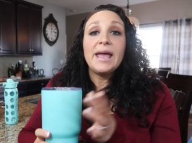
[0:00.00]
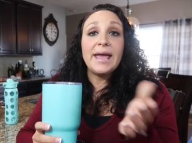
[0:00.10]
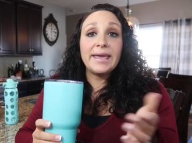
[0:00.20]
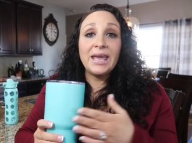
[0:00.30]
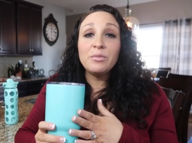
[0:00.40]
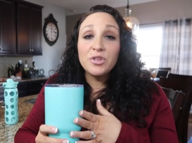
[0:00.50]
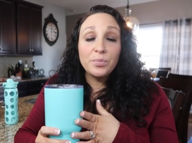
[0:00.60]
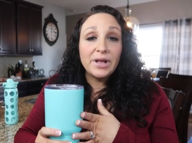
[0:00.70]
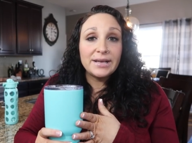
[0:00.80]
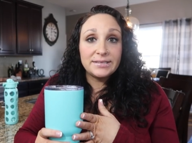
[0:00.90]
It came with a
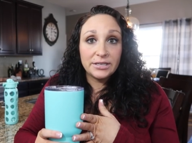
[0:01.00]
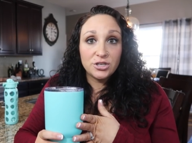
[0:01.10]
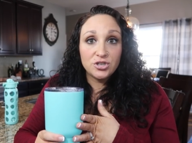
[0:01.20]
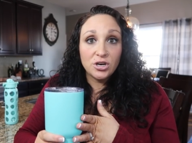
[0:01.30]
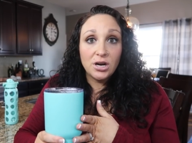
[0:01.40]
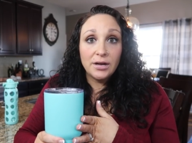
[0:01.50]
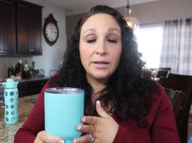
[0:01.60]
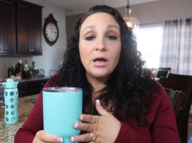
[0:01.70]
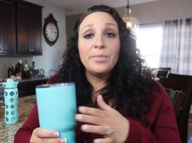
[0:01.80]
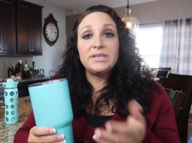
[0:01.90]
plastic straw,
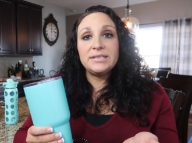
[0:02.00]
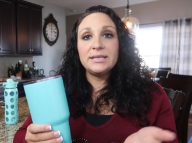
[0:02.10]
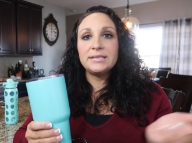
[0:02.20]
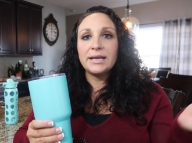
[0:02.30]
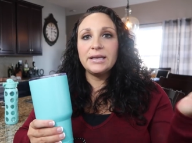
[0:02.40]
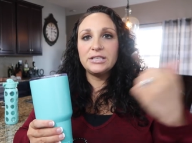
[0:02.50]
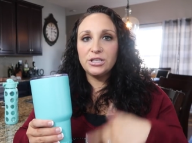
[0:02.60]
but since I like